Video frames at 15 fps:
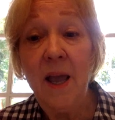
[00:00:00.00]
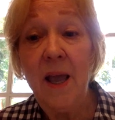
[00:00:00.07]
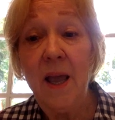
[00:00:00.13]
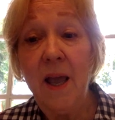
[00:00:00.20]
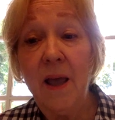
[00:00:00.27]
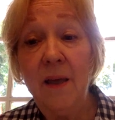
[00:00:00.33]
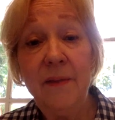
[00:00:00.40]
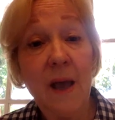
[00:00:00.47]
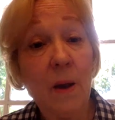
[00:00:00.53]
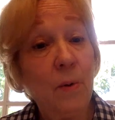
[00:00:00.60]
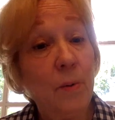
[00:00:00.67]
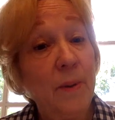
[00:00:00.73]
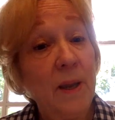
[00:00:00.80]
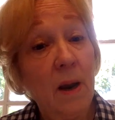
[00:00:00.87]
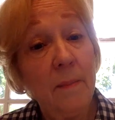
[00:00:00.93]
and that will
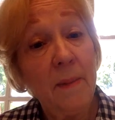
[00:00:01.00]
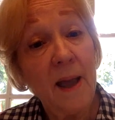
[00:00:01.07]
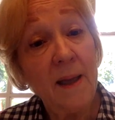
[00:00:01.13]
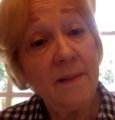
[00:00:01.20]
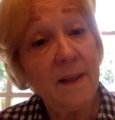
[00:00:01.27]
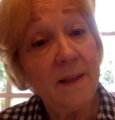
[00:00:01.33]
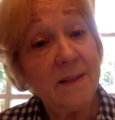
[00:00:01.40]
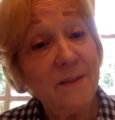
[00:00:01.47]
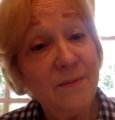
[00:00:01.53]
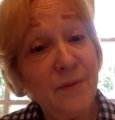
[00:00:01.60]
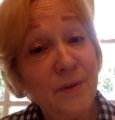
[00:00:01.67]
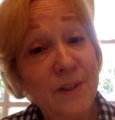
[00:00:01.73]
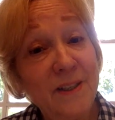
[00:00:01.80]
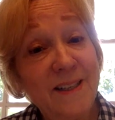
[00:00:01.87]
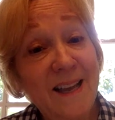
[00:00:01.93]
be our math lesson
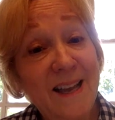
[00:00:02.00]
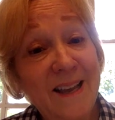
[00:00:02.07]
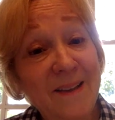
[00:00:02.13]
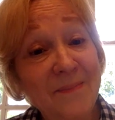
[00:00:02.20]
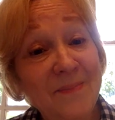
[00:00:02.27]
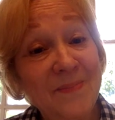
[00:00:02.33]
for today.